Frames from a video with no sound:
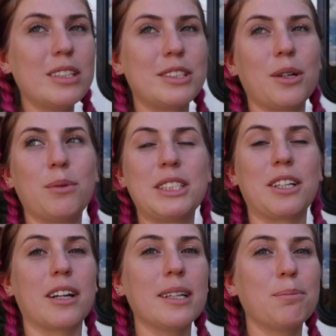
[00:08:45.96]
So we
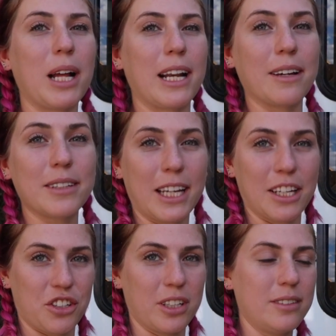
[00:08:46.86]
started planning out the
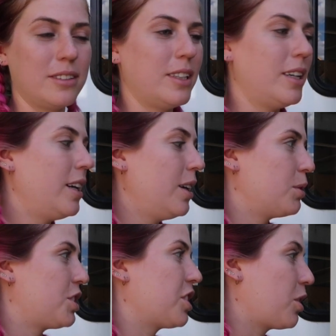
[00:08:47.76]
kitchen,
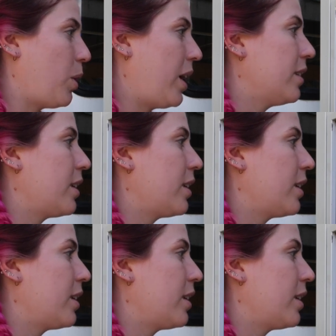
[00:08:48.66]
which took a while.